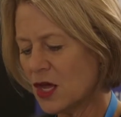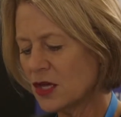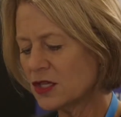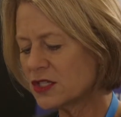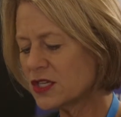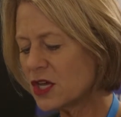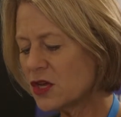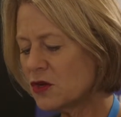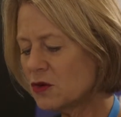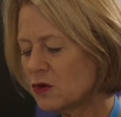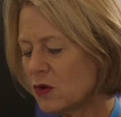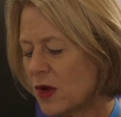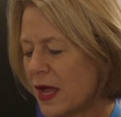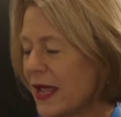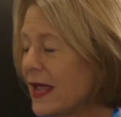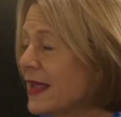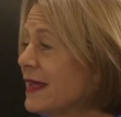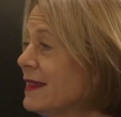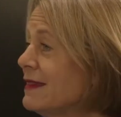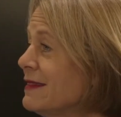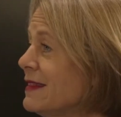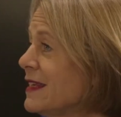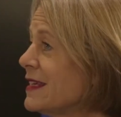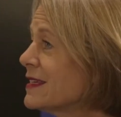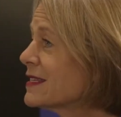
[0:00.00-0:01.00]
So
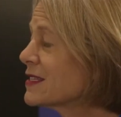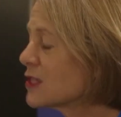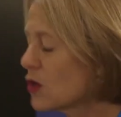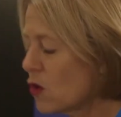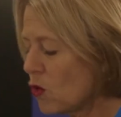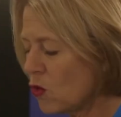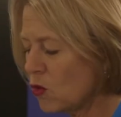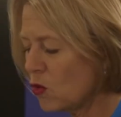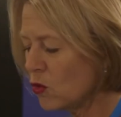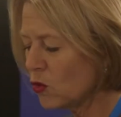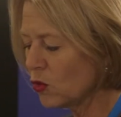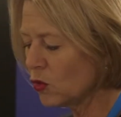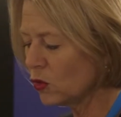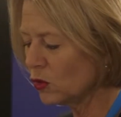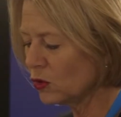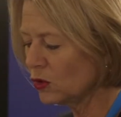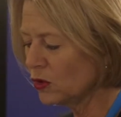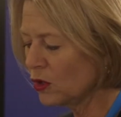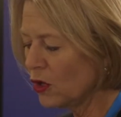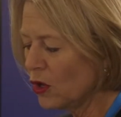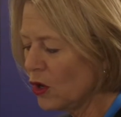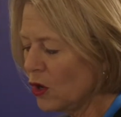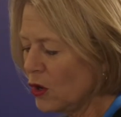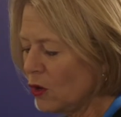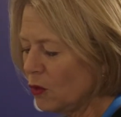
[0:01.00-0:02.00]
in this
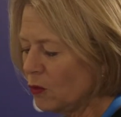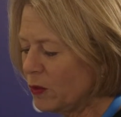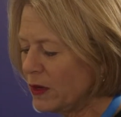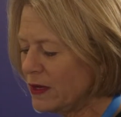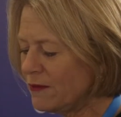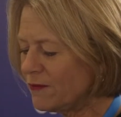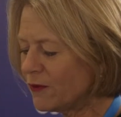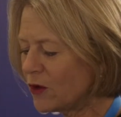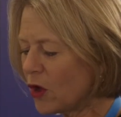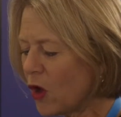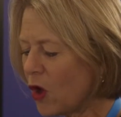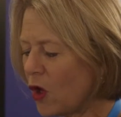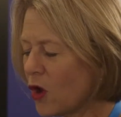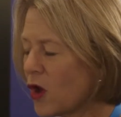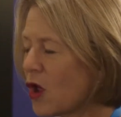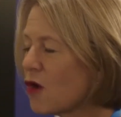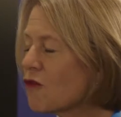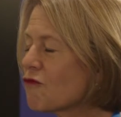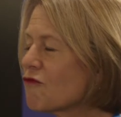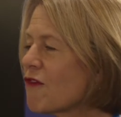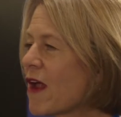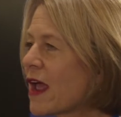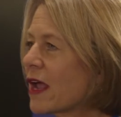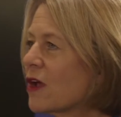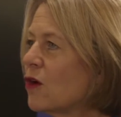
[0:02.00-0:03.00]
hall, we've got
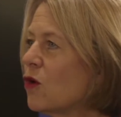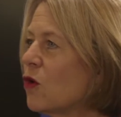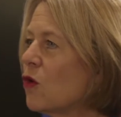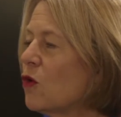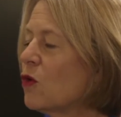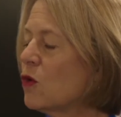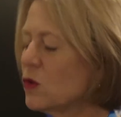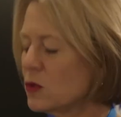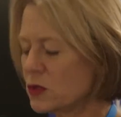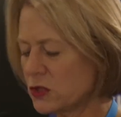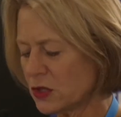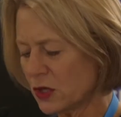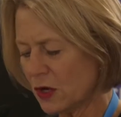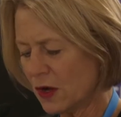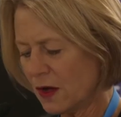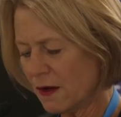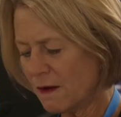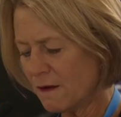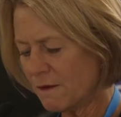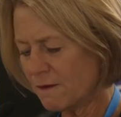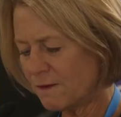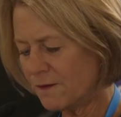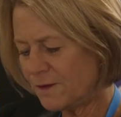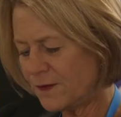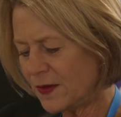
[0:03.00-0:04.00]
a record
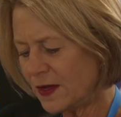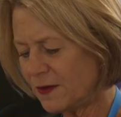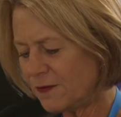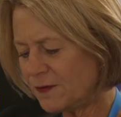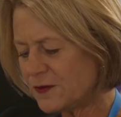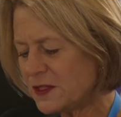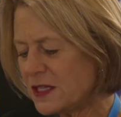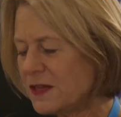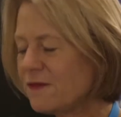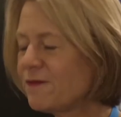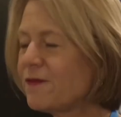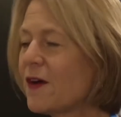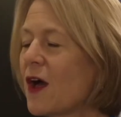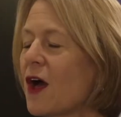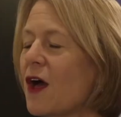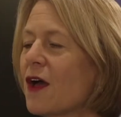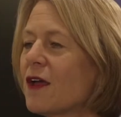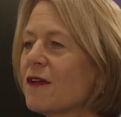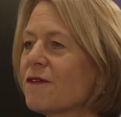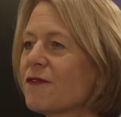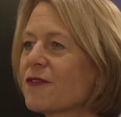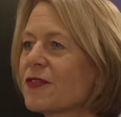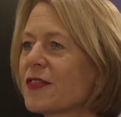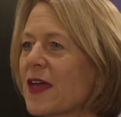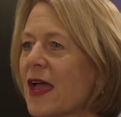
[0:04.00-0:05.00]

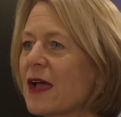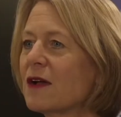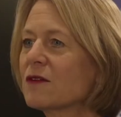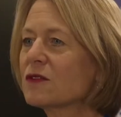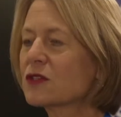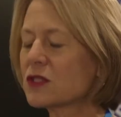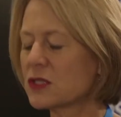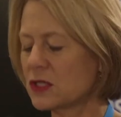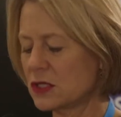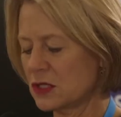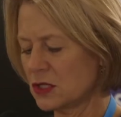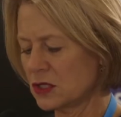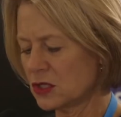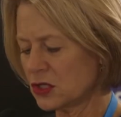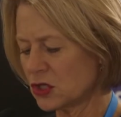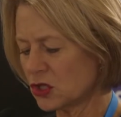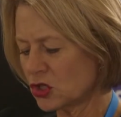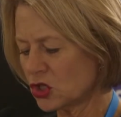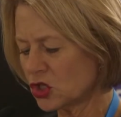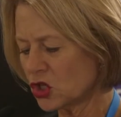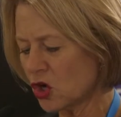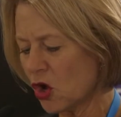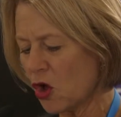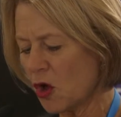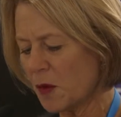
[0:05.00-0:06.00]
55,000
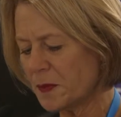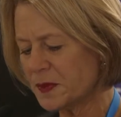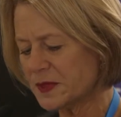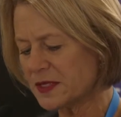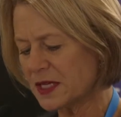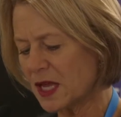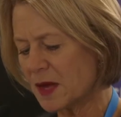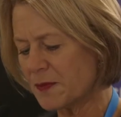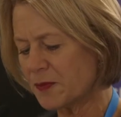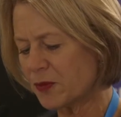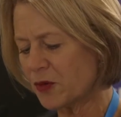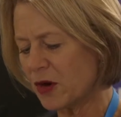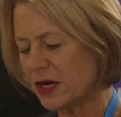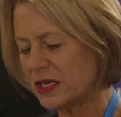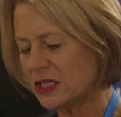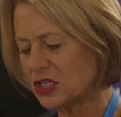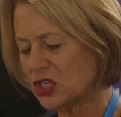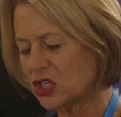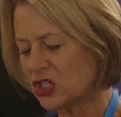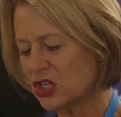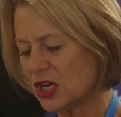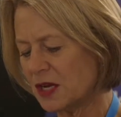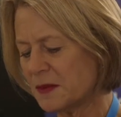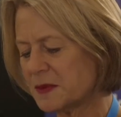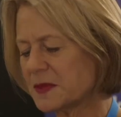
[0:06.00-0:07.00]
jobs,
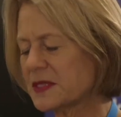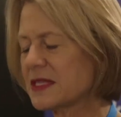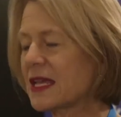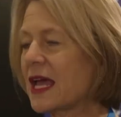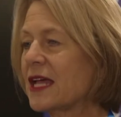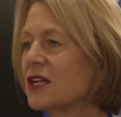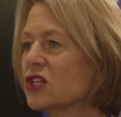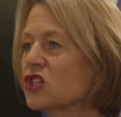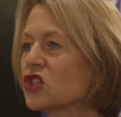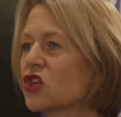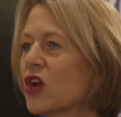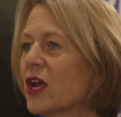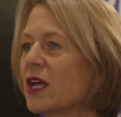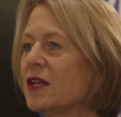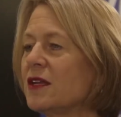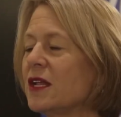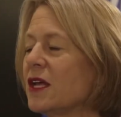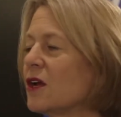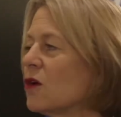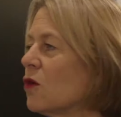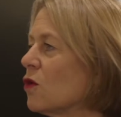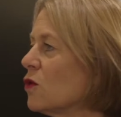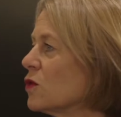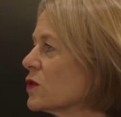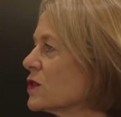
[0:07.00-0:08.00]
apprenticeships and
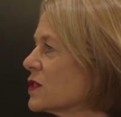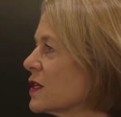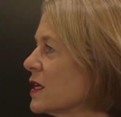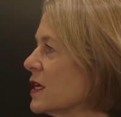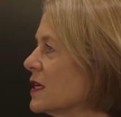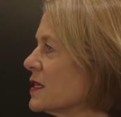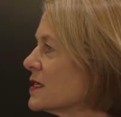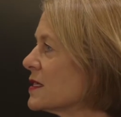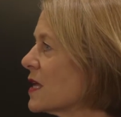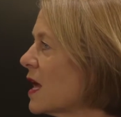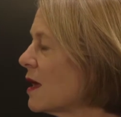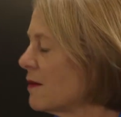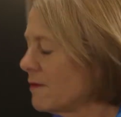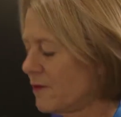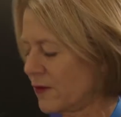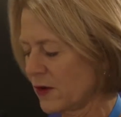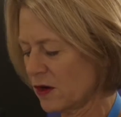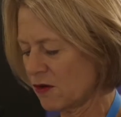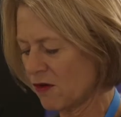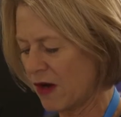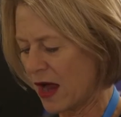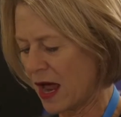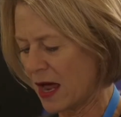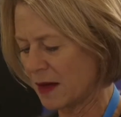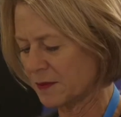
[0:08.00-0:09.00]
training courses up for
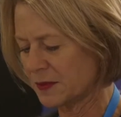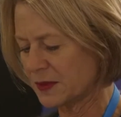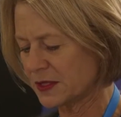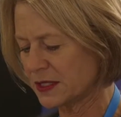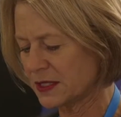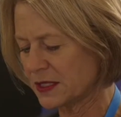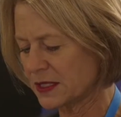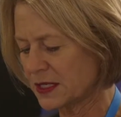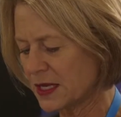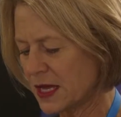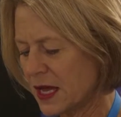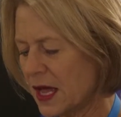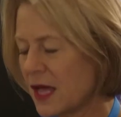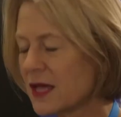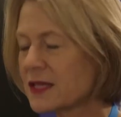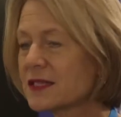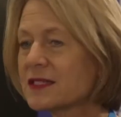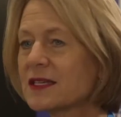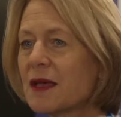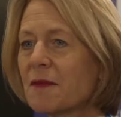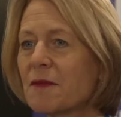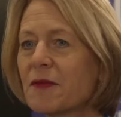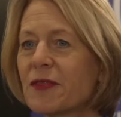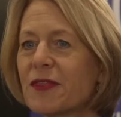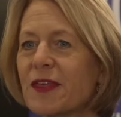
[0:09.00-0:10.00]
grabs.
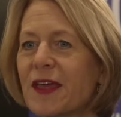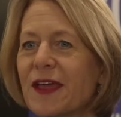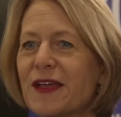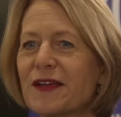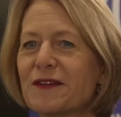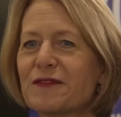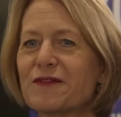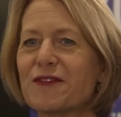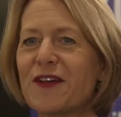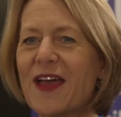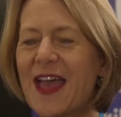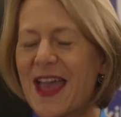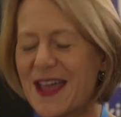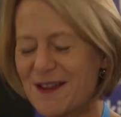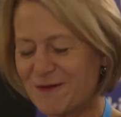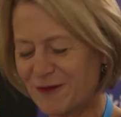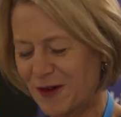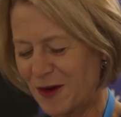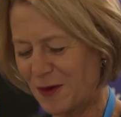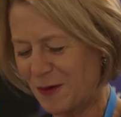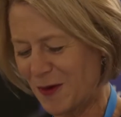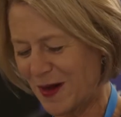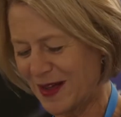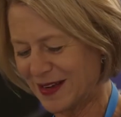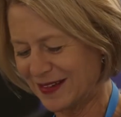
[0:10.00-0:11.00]
Something for
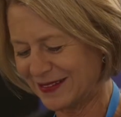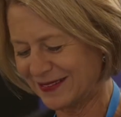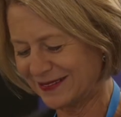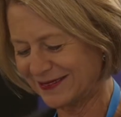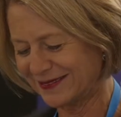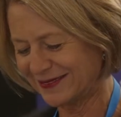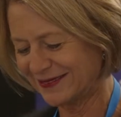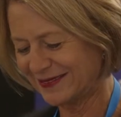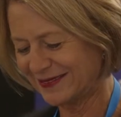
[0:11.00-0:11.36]
everyone.